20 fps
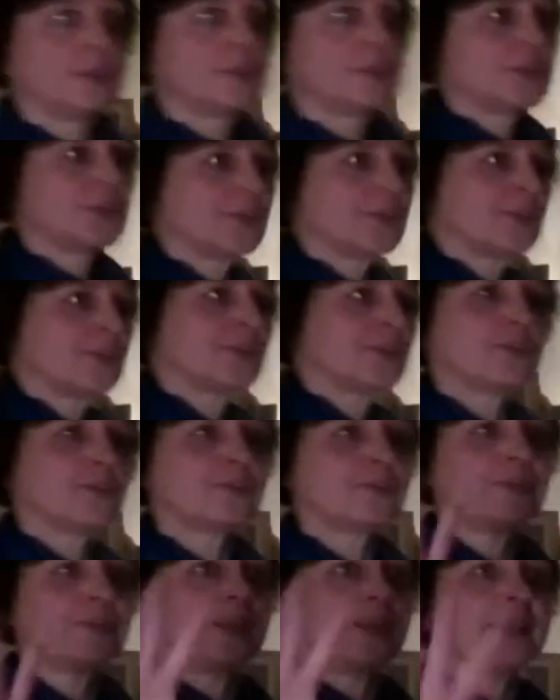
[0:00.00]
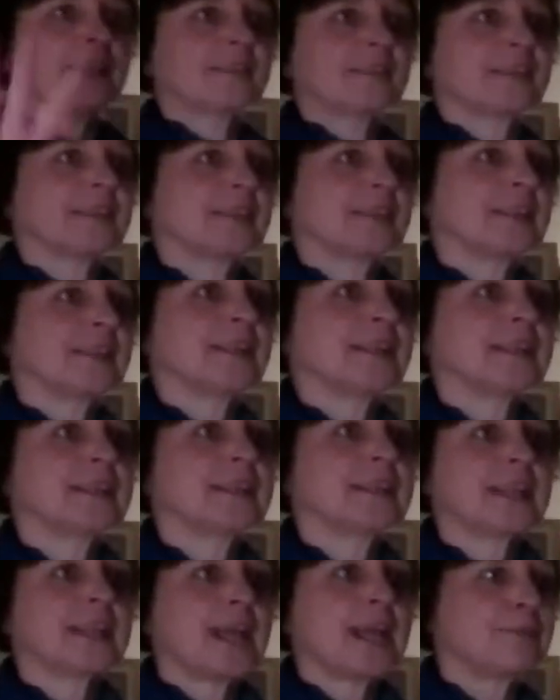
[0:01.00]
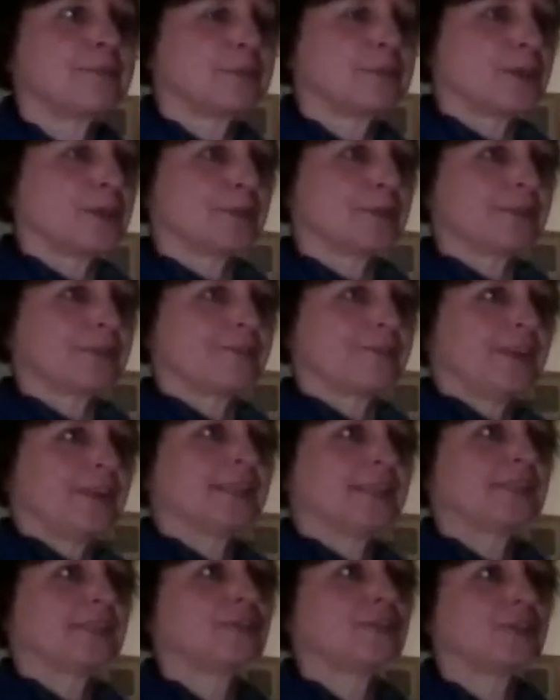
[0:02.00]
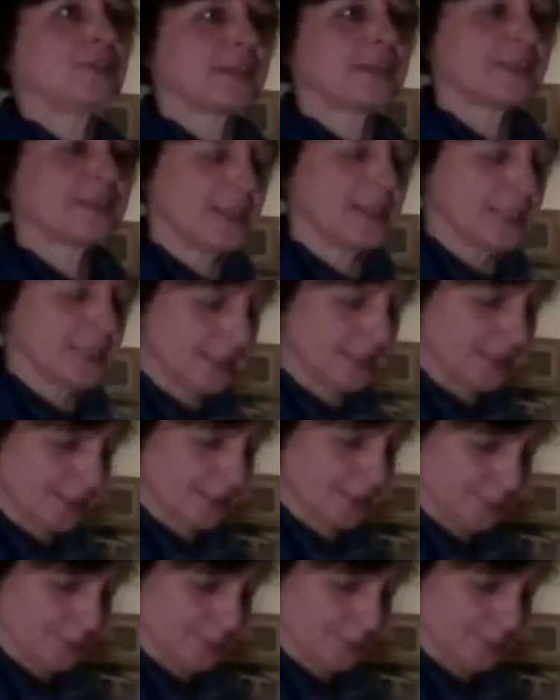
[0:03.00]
just not face the camera but face to the side.